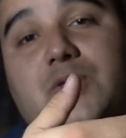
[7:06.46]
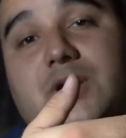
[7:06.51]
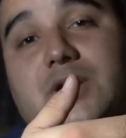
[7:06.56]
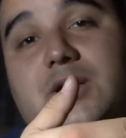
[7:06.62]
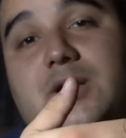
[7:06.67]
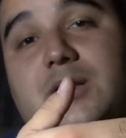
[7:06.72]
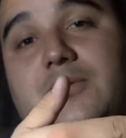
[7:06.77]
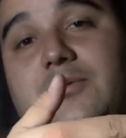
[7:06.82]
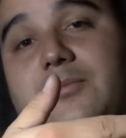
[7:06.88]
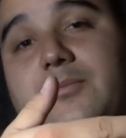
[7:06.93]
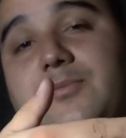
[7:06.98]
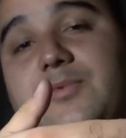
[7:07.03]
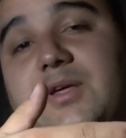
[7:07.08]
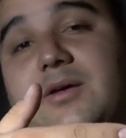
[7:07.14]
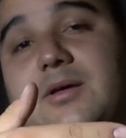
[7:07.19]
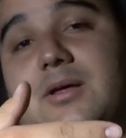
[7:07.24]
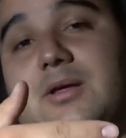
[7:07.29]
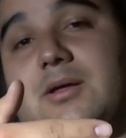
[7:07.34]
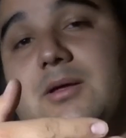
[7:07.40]
the
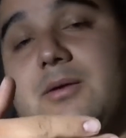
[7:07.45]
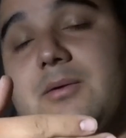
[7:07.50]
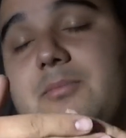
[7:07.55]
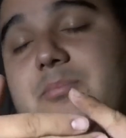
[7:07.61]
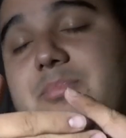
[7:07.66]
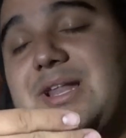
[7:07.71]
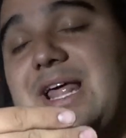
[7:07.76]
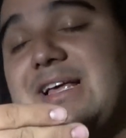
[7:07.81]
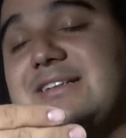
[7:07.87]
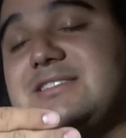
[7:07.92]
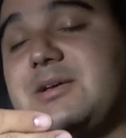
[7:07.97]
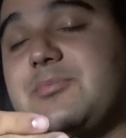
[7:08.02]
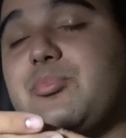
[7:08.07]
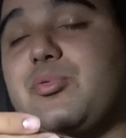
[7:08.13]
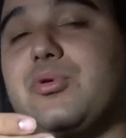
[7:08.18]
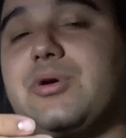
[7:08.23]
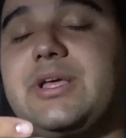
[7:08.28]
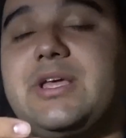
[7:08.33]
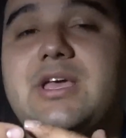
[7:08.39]
the plastic
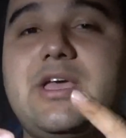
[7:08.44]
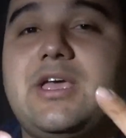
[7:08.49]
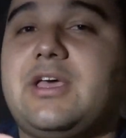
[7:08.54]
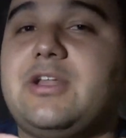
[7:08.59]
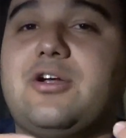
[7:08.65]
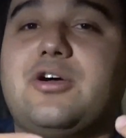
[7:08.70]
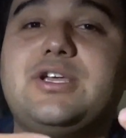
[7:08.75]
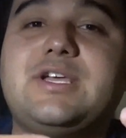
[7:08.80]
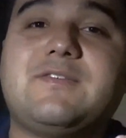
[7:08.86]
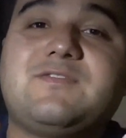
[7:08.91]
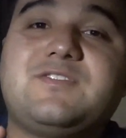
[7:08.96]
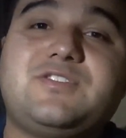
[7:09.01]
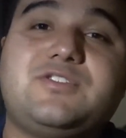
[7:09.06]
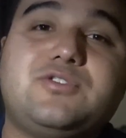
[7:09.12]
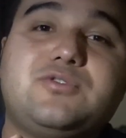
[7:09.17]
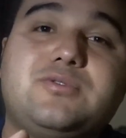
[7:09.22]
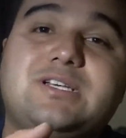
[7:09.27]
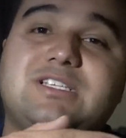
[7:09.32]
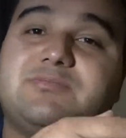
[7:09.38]
point, and all you have to
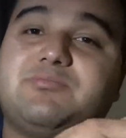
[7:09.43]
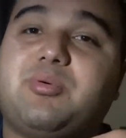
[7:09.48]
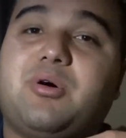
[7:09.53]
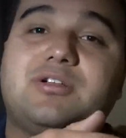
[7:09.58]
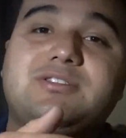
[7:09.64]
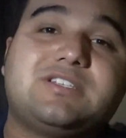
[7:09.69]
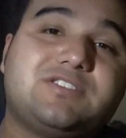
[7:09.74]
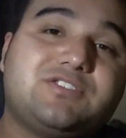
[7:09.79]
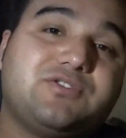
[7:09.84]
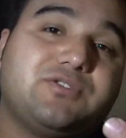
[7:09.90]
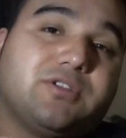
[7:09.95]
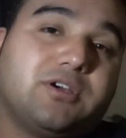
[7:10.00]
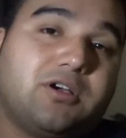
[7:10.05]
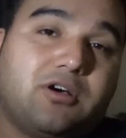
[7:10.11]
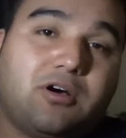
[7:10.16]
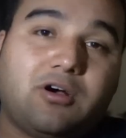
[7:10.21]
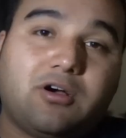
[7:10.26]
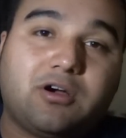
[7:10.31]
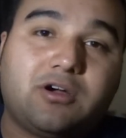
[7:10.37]
do is bond it to the
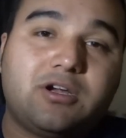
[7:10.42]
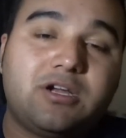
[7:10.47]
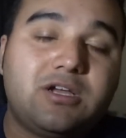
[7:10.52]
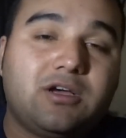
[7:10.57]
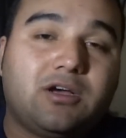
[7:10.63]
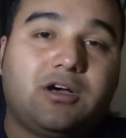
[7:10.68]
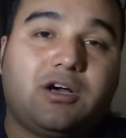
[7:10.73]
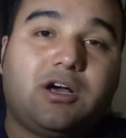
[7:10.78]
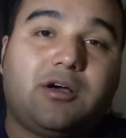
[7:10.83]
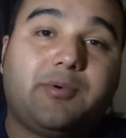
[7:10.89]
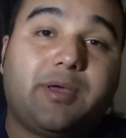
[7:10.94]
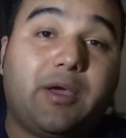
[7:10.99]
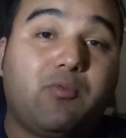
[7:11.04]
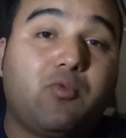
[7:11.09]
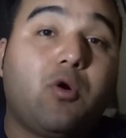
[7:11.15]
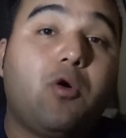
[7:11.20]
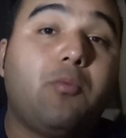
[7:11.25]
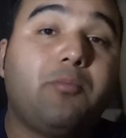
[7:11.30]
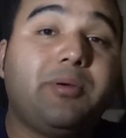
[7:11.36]
car. Um,
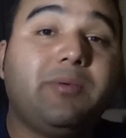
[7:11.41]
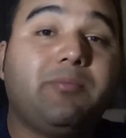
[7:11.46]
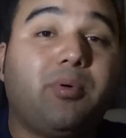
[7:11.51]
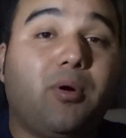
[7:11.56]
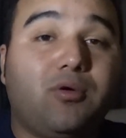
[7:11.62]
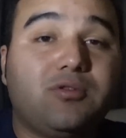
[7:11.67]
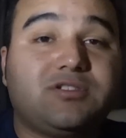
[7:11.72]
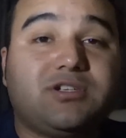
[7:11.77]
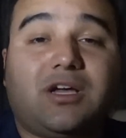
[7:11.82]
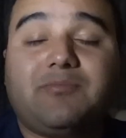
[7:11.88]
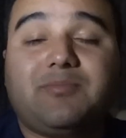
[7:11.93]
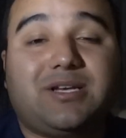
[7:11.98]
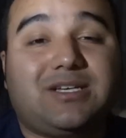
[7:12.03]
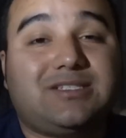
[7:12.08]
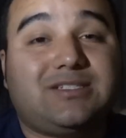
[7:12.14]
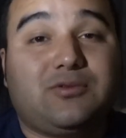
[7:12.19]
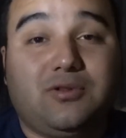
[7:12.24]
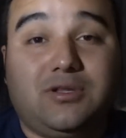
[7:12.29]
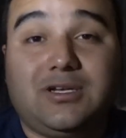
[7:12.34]
it won't be bolt on
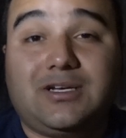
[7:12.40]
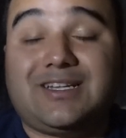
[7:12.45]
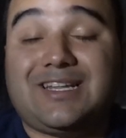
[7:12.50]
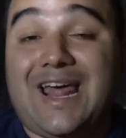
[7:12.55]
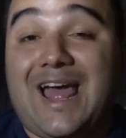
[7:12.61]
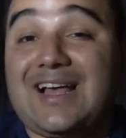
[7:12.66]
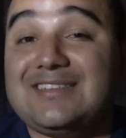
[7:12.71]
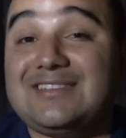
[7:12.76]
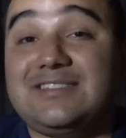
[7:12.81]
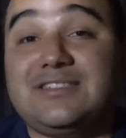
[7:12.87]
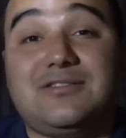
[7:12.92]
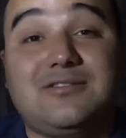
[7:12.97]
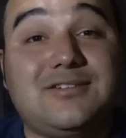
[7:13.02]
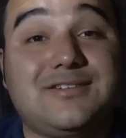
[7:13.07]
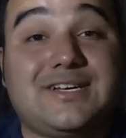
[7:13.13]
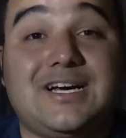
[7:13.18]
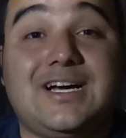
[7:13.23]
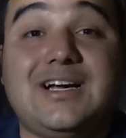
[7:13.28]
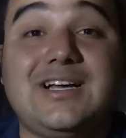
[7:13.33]
because it'll look nasty. It'll
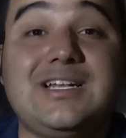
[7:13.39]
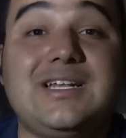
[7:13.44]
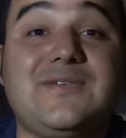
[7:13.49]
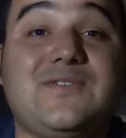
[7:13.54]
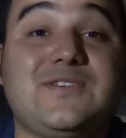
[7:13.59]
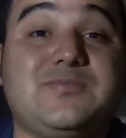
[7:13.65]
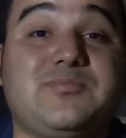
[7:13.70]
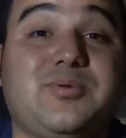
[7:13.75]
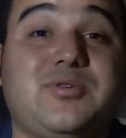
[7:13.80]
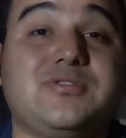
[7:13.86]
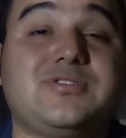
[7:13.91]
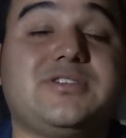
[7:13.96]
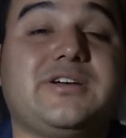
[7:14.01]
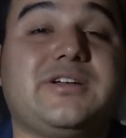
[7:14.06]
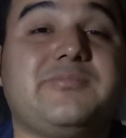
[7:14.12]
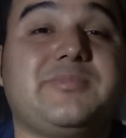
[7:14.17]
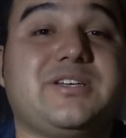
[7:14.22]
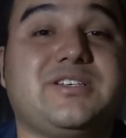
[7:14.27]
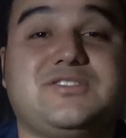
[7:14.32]
look ugly if it's bolt
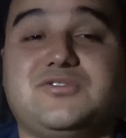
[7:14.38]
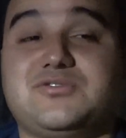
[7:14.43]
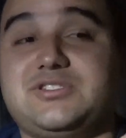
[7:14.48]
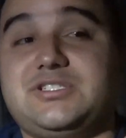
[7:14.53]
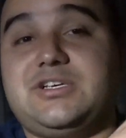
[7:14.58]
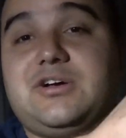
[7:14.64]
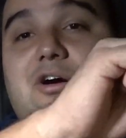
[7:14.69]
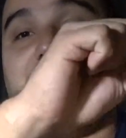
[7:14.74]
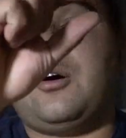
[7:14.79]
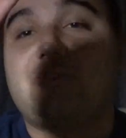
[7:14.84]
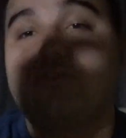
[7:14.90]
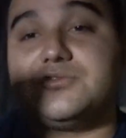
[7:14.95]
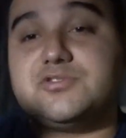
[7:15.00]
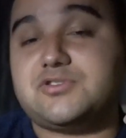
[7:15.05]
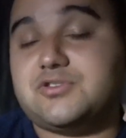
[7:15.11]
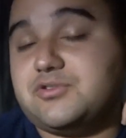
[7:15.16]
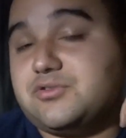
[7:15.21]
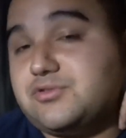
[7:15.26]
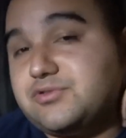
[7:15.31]
on because you'll see all
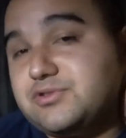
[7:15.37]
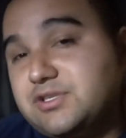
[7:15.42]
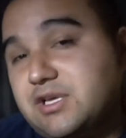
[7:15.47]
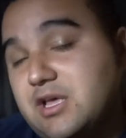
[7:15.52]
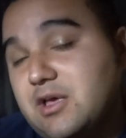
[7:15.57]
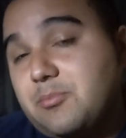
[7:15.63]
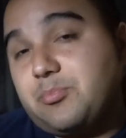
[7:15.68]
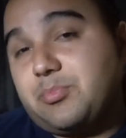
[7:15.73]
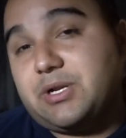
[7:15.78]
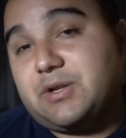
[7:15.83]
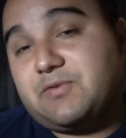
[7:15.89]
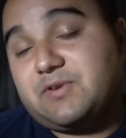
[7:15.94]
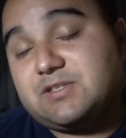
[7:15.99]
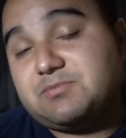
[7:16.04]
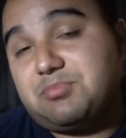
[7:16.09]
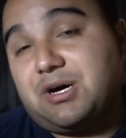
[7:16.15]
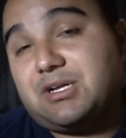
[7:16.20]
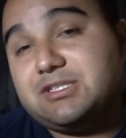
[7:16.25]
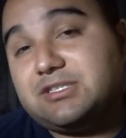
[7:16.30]
those screws. But if
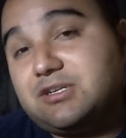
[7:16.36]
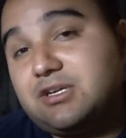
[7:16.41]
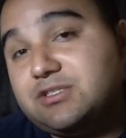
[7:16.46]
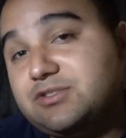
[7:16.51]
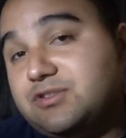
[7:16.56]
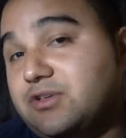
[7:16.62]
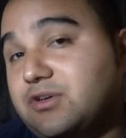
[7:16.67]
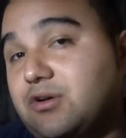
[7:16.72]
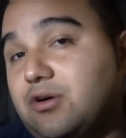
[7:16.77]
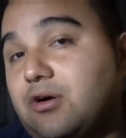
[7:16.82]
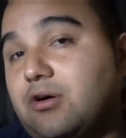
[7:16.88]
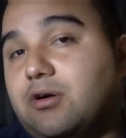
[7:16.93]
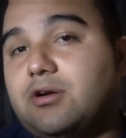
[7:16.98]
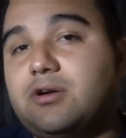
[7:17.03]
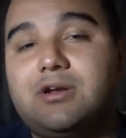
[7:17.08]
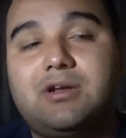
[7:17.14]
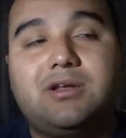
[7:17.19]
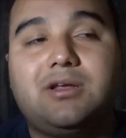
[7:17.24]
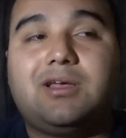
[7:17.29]
it's bonded onto the
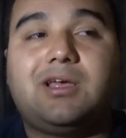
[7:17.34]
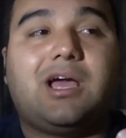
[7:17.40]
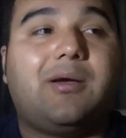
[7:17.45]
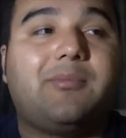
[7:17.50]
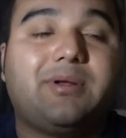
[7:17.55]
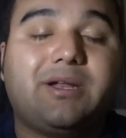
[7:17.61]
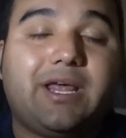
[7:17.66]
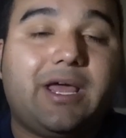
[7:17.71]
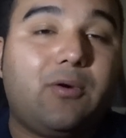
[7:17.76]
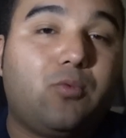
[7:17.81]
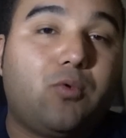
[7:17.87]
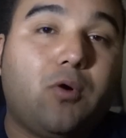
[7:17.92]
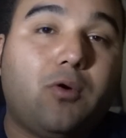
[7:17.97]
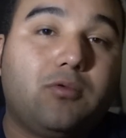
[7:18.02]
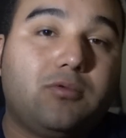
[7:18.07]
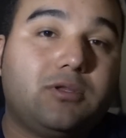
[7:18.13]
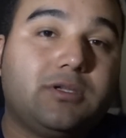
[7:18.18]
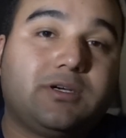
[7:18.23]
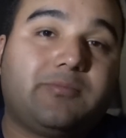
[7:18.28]
car, I mean, it
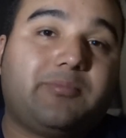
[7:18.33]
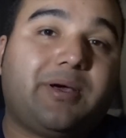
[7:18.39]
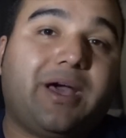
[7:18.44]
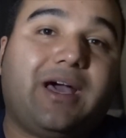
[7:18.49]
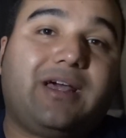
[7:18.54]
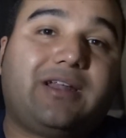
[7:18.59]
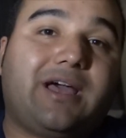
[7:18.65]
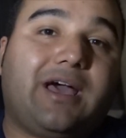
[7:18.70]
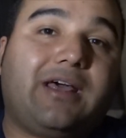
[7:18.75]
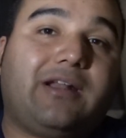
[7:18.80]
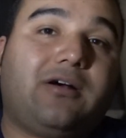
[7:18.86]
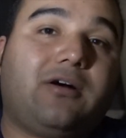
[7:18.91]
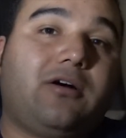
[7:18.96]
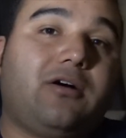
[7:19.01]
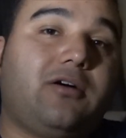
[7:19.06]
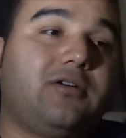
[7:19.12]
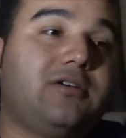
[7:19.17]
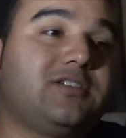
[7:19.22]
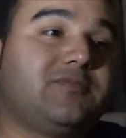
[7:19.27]
won't look bad at
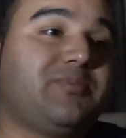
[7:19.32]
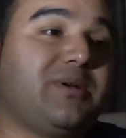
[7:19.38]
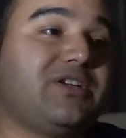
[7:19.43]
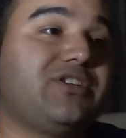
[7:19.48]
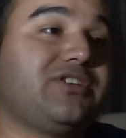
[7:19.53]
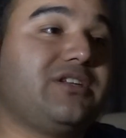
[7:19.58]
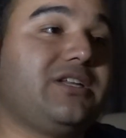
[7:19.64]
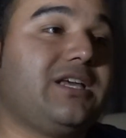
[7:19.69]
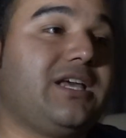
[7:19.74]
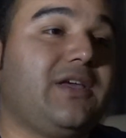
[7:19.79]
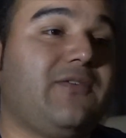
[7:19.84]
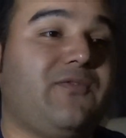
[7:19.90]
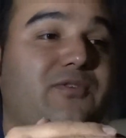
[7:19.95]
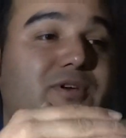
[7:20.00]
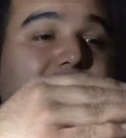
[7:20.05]
all. Especially if